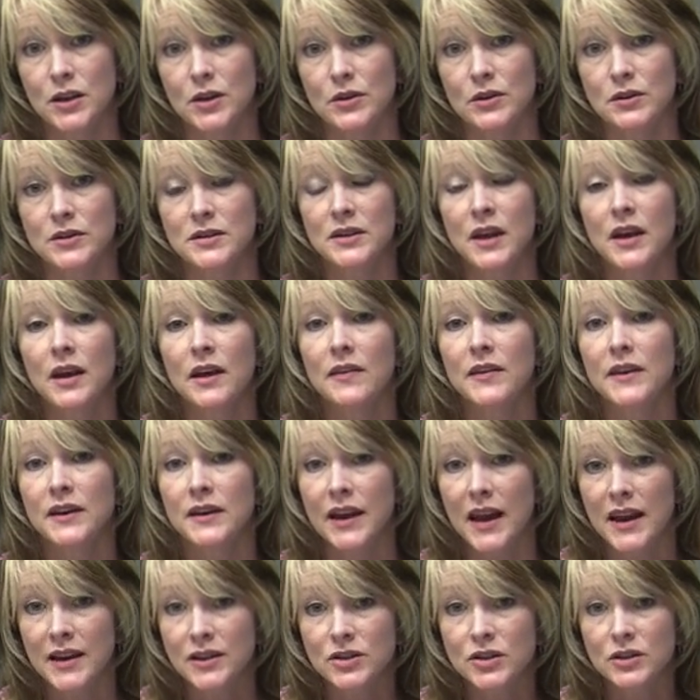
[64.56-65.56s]
years, the
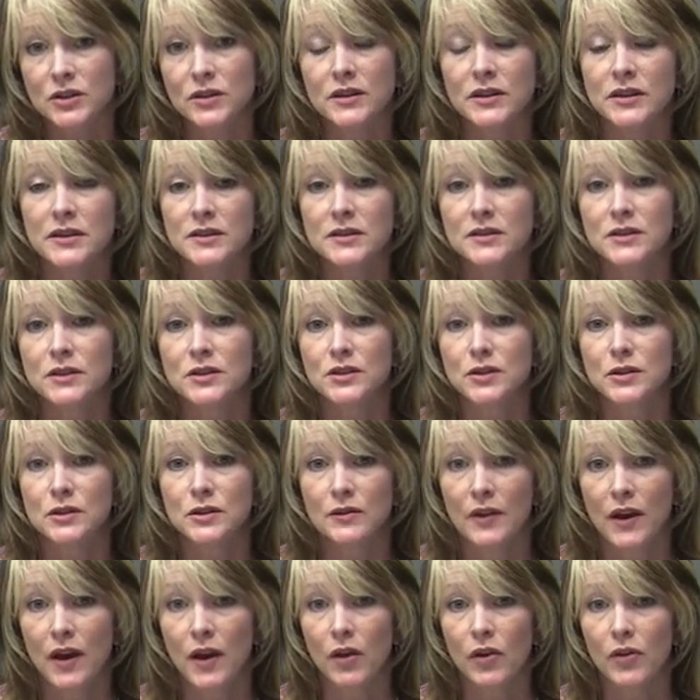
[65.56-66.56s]
National Institute
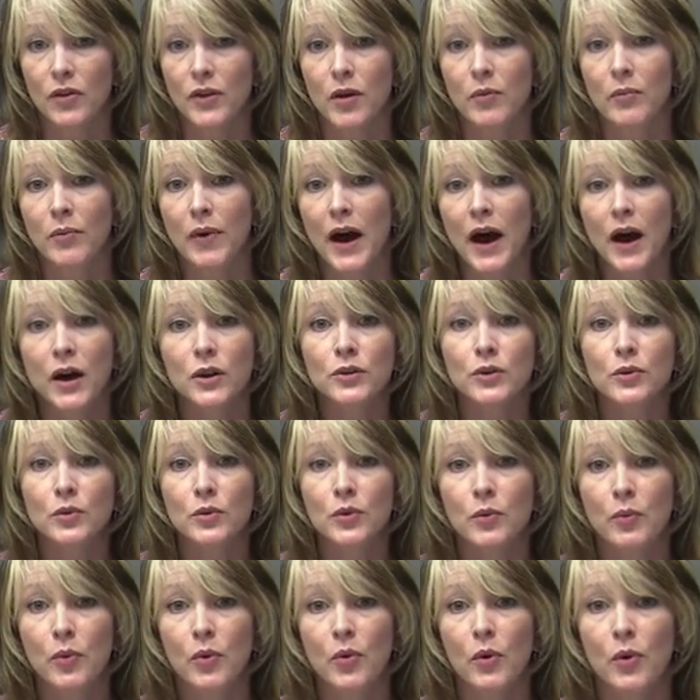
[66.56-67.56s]
of Health compiled a
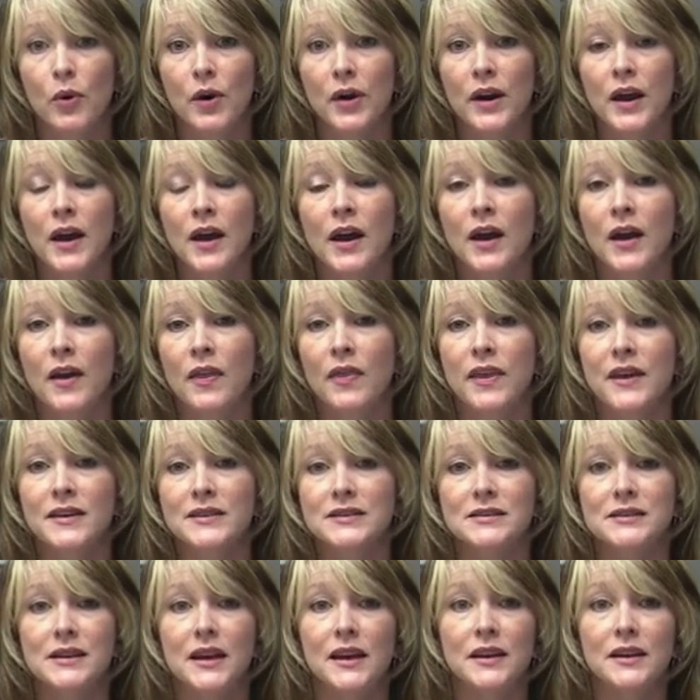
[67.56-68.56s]
report
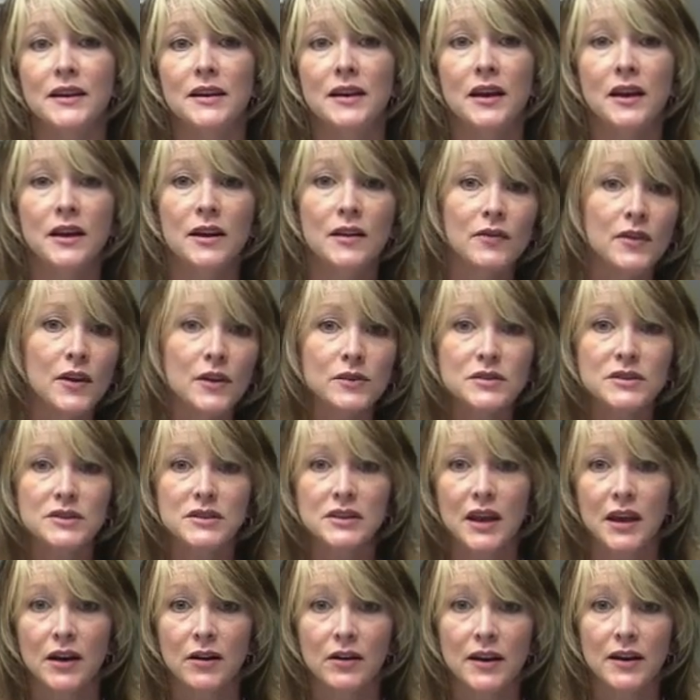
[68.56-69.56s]
that said none of those
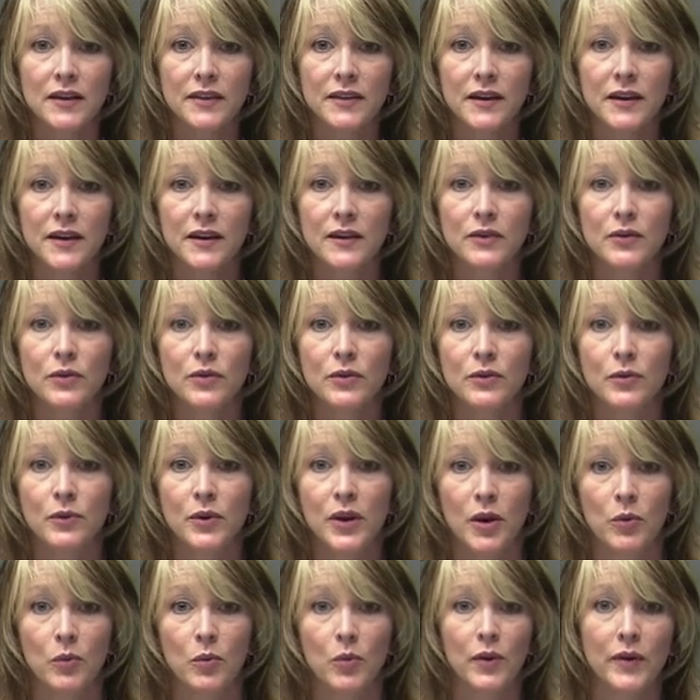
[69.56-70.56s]
scary things
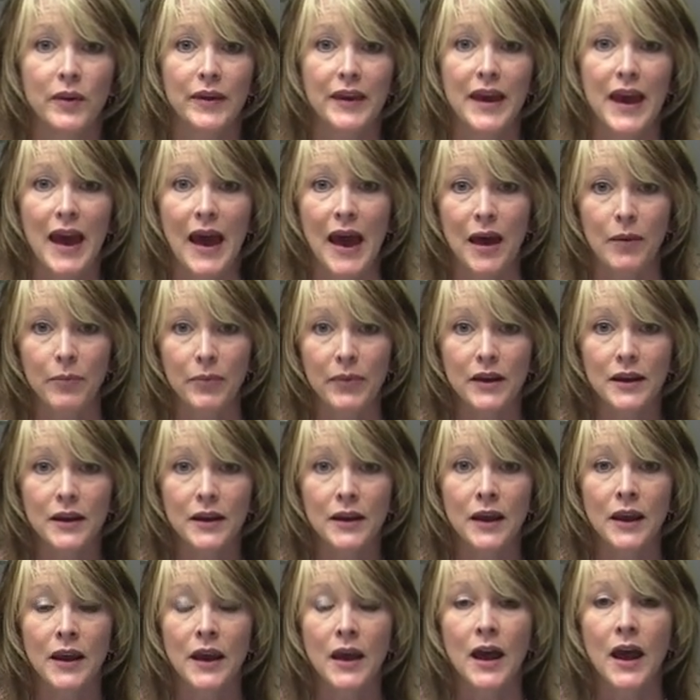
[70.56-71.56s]
can really
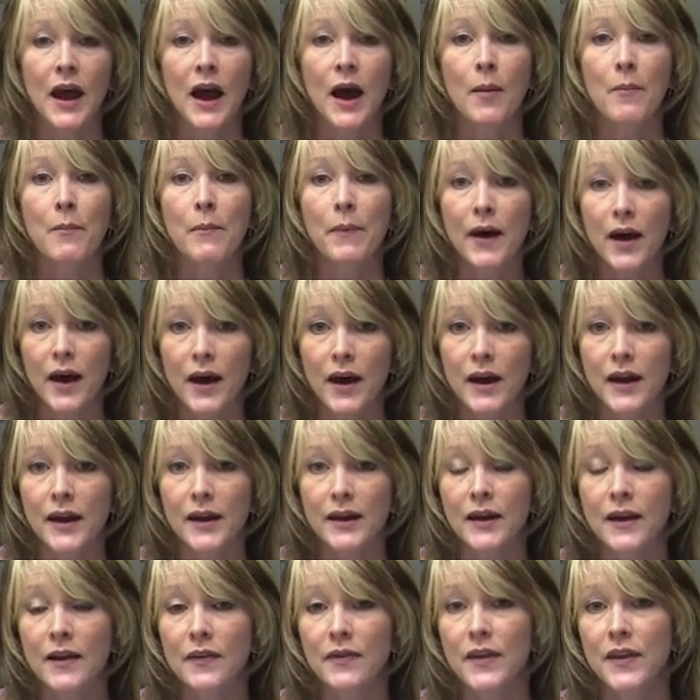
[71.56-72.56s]
happen, but
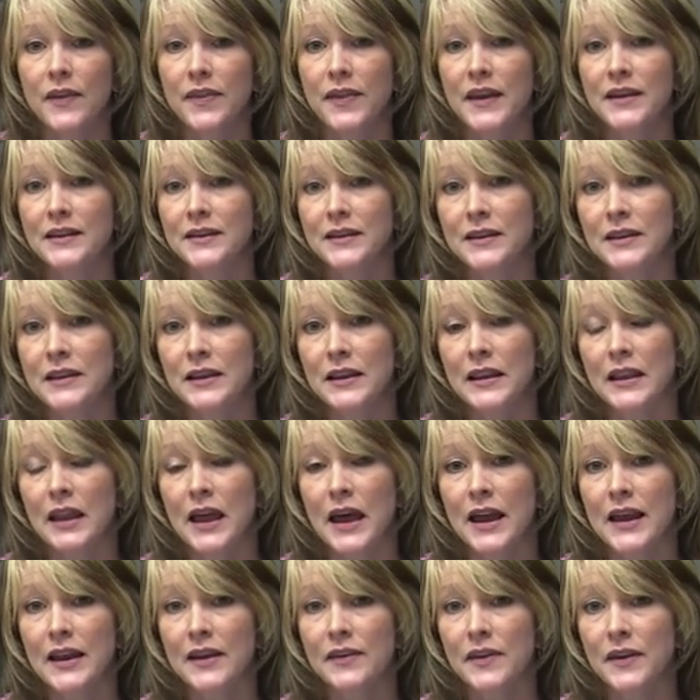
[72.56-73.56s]
that they didn't
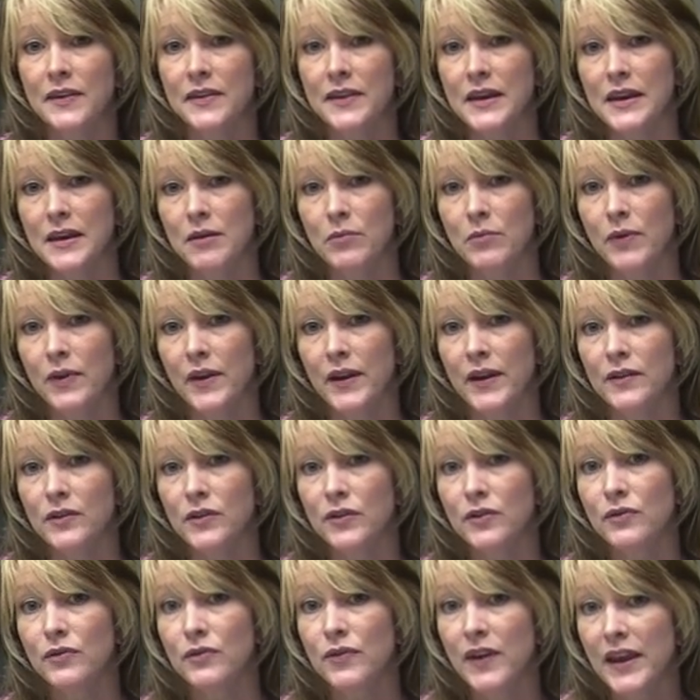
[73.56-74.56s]
like that the
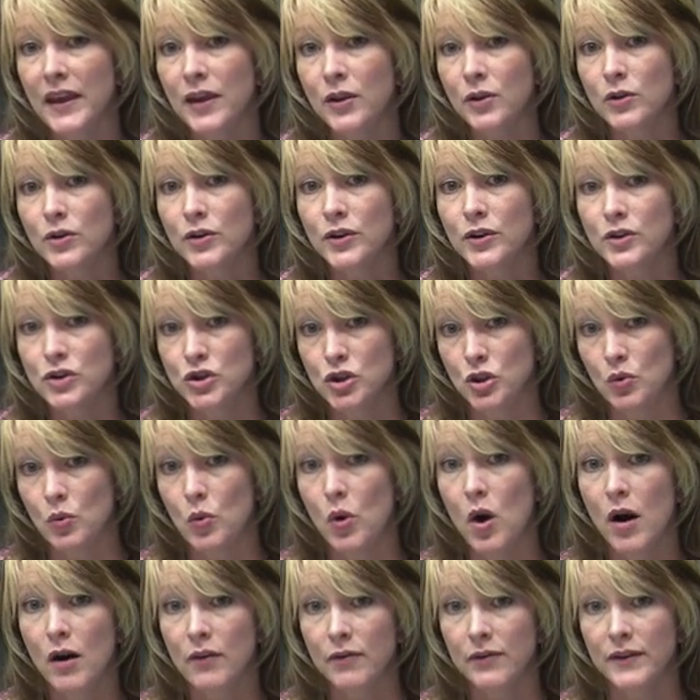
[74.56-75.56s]
implants failed too
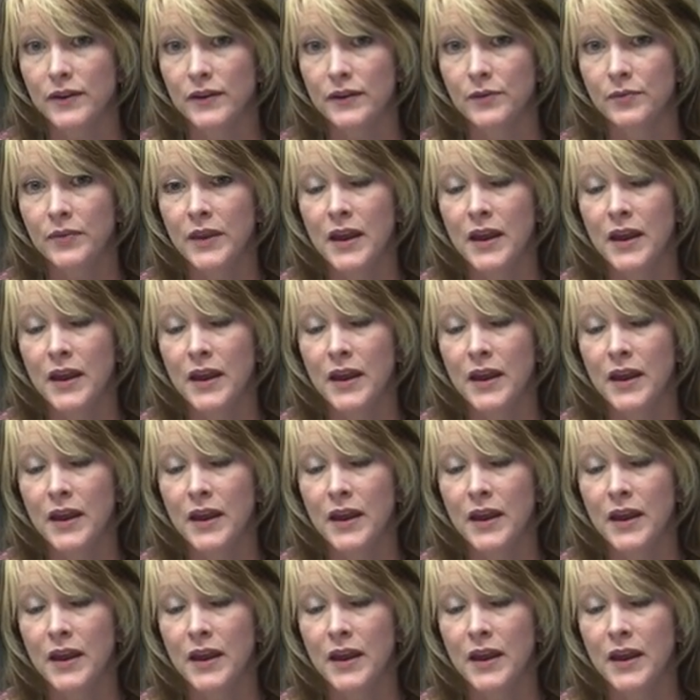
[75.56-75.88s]
often.